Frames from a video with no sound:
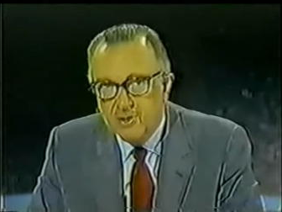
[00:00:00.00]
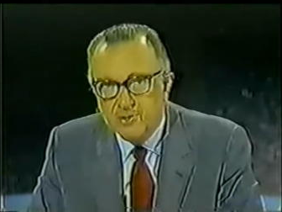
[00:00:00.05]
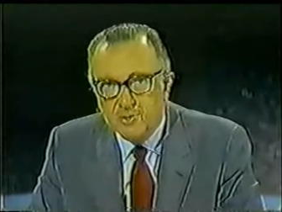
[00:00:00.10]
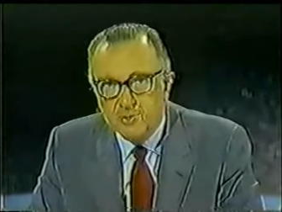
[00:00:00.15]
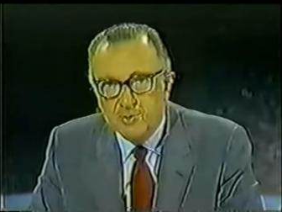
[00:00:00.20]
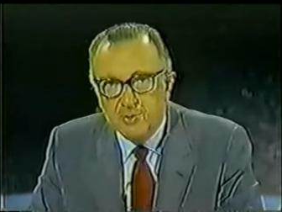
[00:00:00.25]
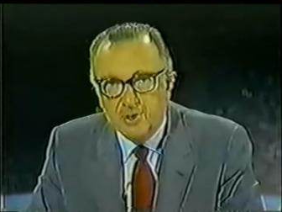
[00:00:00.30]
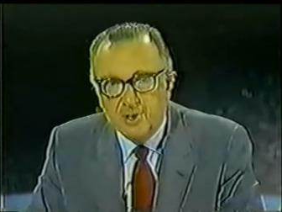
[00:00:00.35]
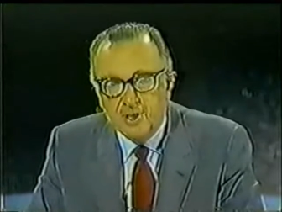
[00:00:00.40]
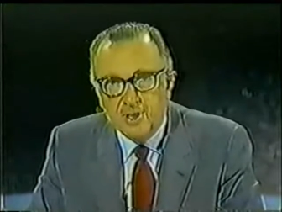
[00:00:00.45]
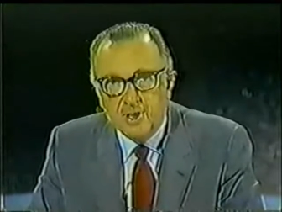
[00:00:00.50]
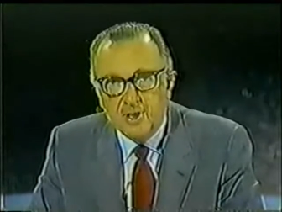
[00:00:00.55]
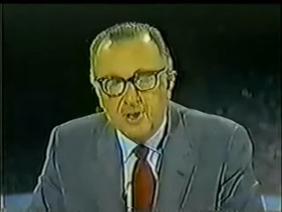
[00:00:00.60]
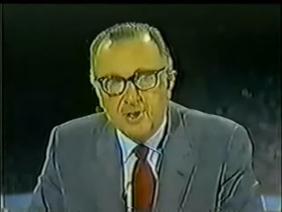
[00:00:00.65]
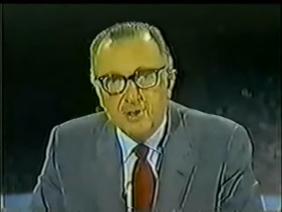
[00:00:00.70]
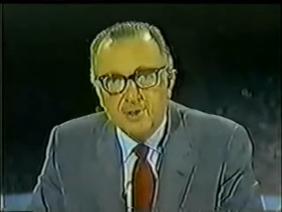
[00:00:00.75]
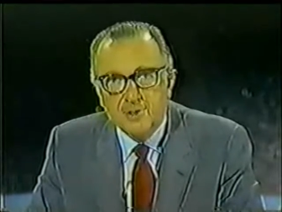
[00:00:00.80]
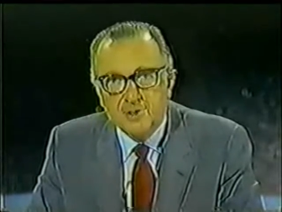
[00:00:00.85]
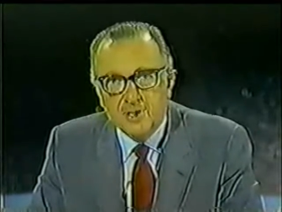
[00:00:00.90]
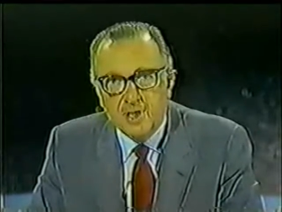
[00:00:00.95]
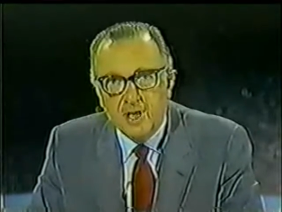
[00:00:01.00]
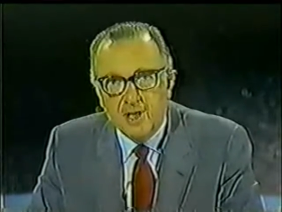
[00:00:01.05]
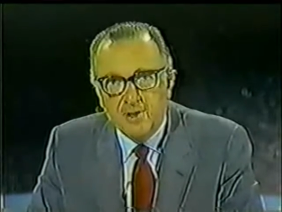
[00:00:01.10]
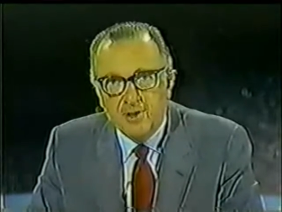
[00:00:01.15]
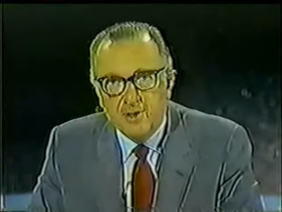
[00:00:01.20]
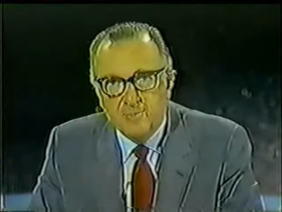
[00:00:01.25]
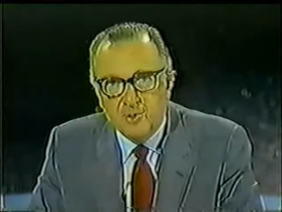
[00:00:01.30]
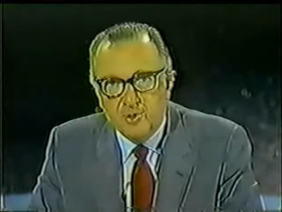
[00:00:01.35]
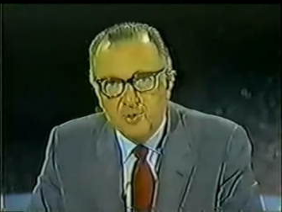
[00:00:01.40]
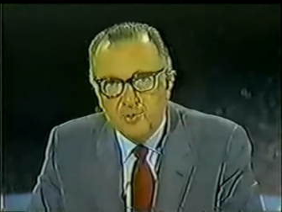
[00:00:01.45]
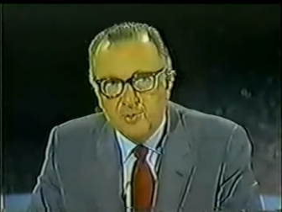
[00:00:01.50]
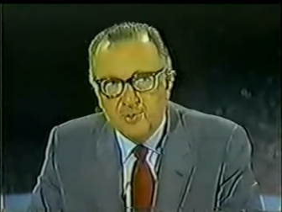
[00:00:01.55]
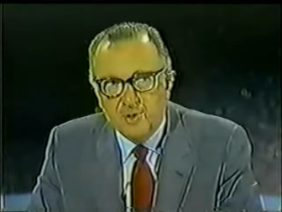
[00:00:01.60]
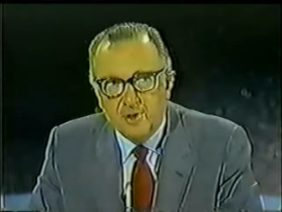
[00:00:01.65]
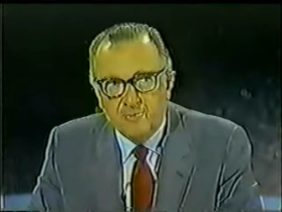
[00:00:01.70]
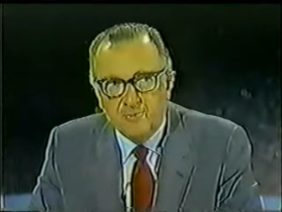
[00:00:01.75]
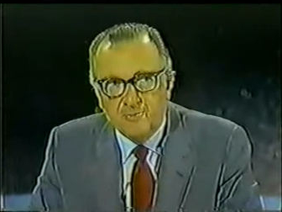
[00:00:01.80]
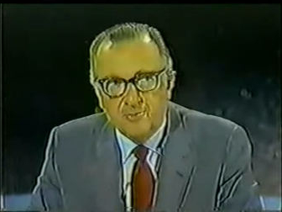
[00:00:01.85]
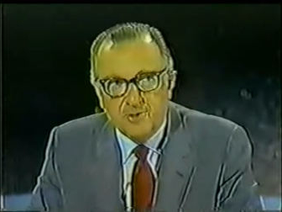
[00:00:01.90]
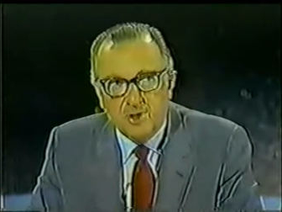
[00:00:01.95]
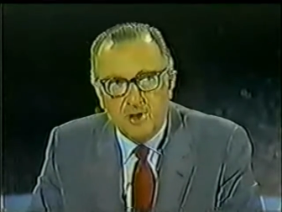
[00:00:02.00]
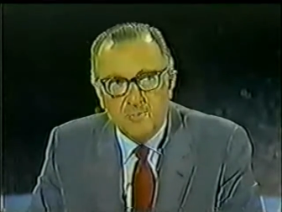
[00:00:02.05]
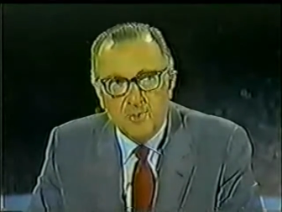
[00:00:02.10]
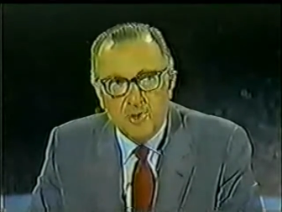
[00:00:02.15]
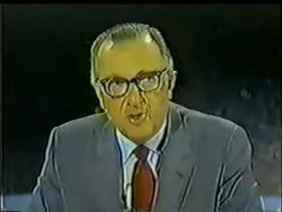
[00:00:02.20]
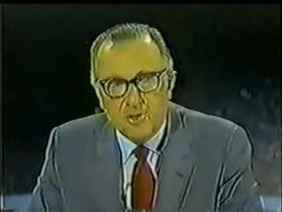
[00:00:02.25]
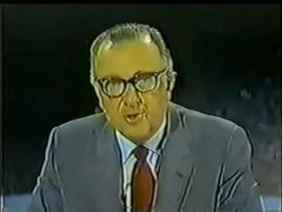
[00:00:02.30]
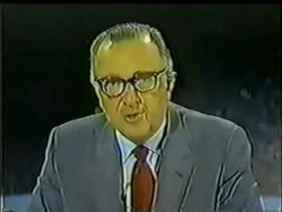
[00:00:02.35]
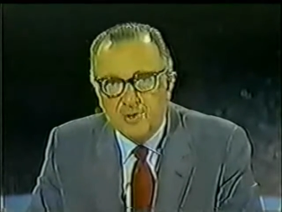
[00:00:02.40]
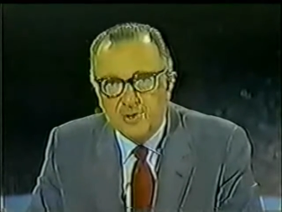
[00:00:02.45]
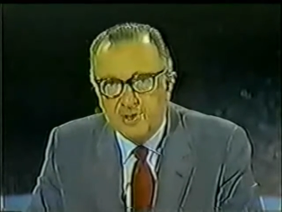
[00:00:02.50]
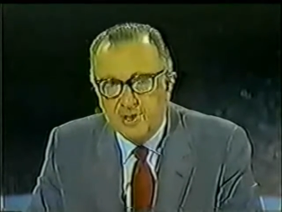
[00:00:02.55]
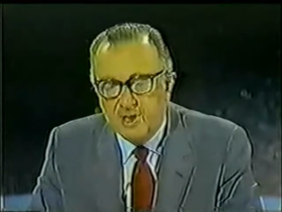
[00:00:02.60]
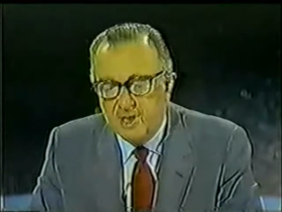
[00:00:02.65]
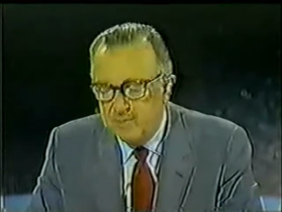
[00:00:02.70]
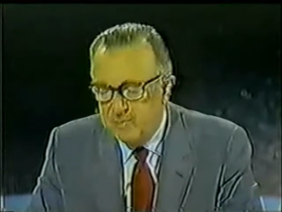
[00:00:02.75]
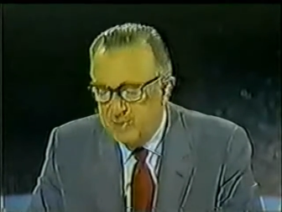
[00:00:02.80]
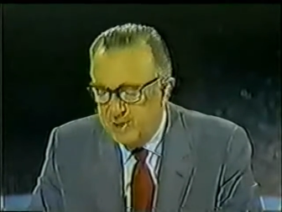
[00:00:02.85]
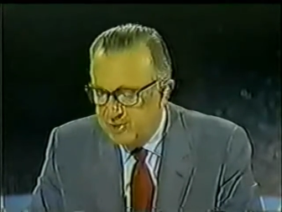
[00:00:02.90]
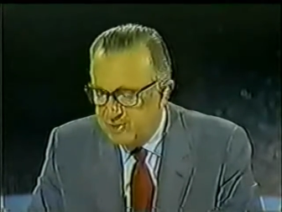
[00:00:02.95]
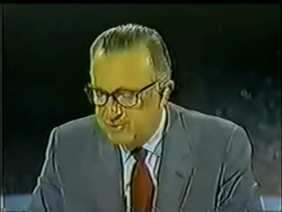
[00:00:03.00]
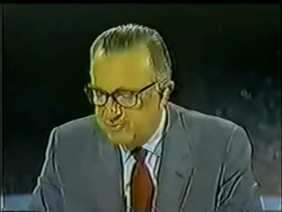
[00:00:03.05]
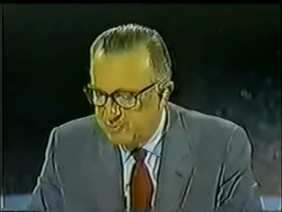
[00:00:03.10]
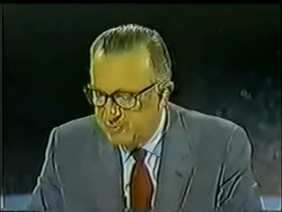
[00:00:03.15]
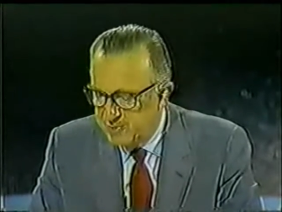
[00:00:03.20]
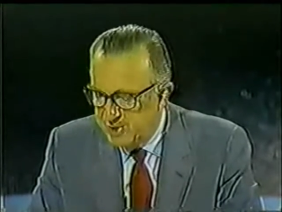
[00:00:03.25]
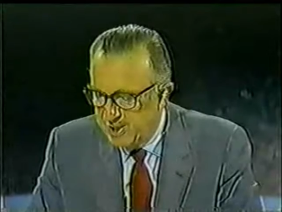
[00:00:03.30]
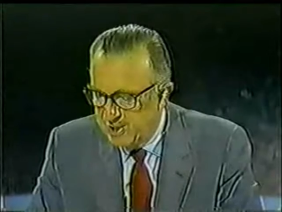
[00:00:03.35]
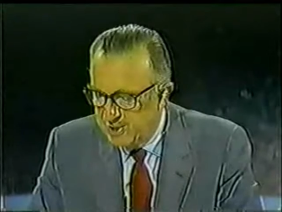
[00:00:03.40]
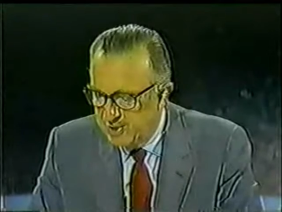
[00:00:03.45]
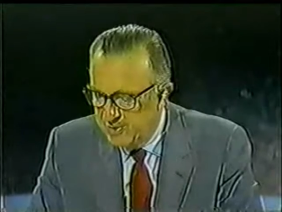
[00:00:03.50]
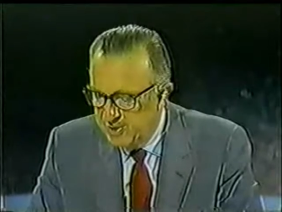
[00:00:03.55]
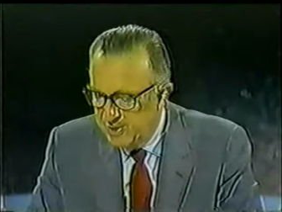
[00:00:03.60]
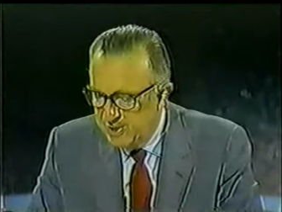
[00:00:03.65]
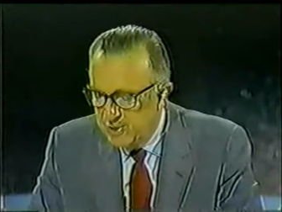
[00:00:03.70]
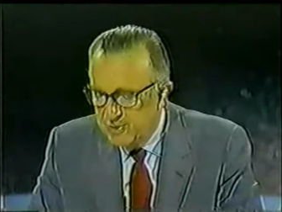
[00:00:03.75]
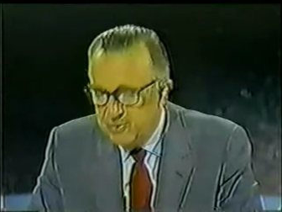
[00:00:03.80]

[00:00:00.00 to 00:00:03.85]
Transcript: to the near side of the moon some 13 minutes from now,